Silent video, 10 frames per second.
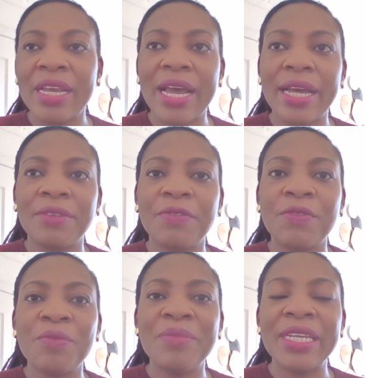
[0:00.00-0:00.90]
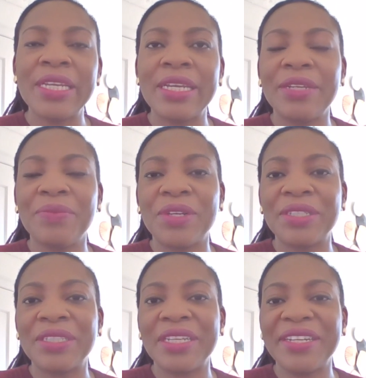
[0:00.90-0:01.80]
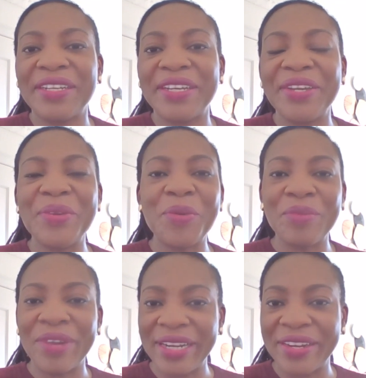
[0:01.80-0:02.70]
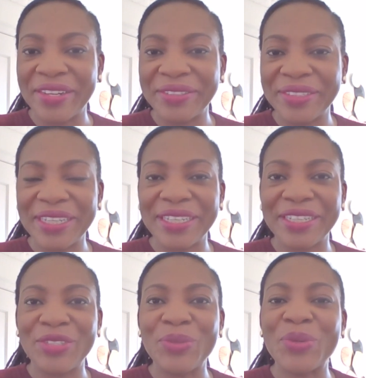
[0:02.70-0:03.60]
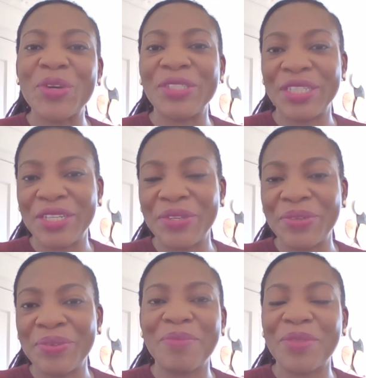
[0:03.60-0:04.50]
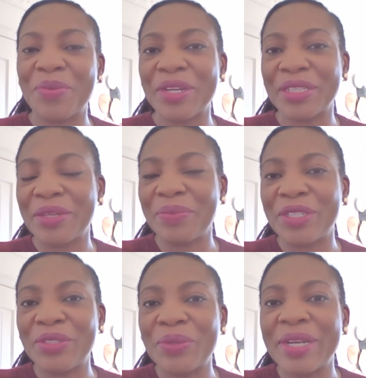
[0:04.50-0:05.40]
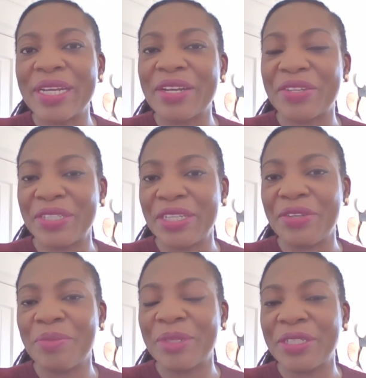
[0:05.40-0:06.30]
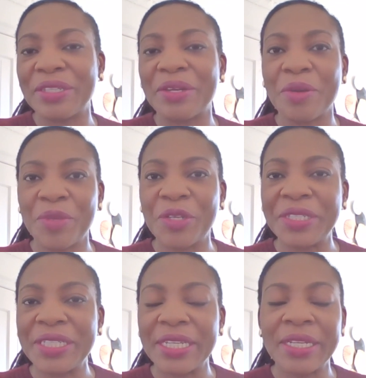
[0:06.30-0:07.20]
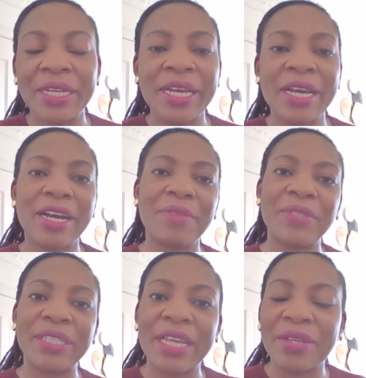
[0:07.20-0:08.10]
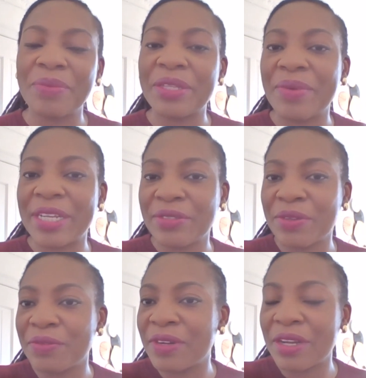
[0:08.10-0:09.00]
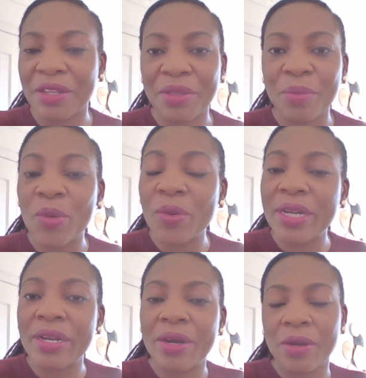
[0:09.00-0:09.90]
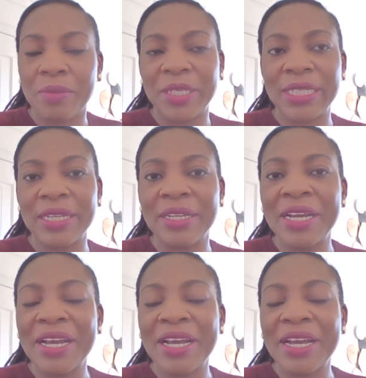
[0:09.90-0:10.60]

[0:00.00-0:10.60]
And for me, it was a no-brainer to continue the work that we're doing and continue building the community together with the rest of the board and our committee.